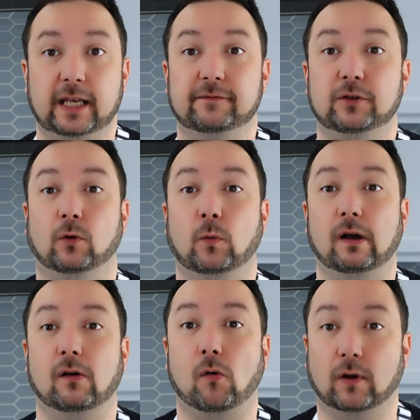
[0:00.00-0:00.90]
If you're
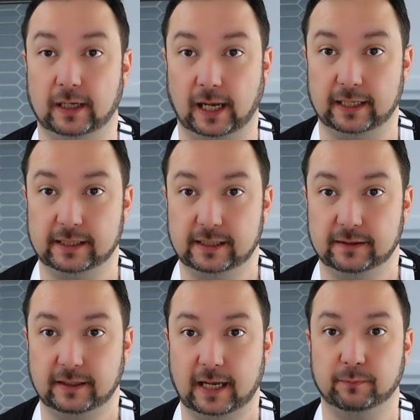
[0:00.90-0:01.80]
well organized
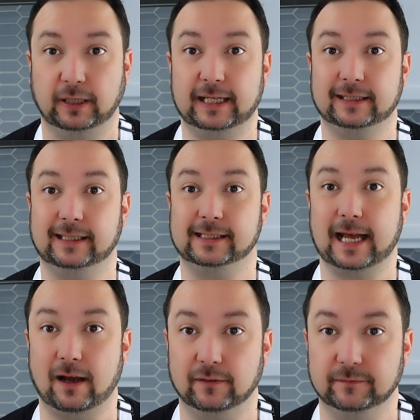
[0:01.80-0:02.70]
and plan things
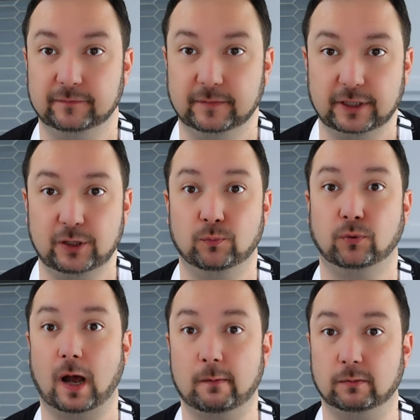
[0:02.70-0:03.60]
out, you
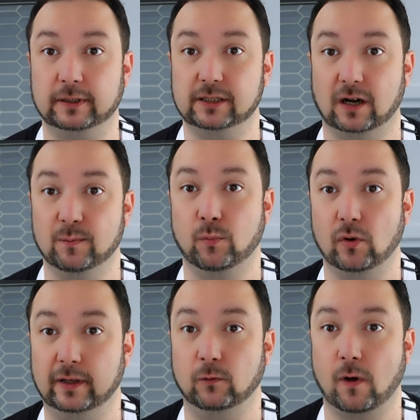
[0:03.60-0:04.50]
probably started
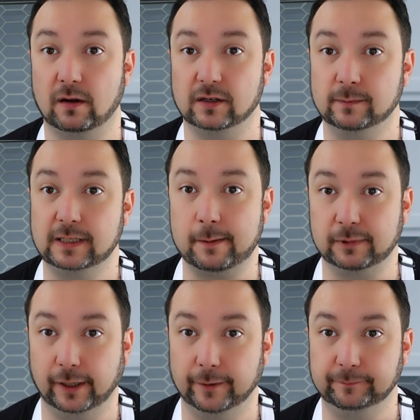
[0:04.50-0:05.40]
boiling water some time ago.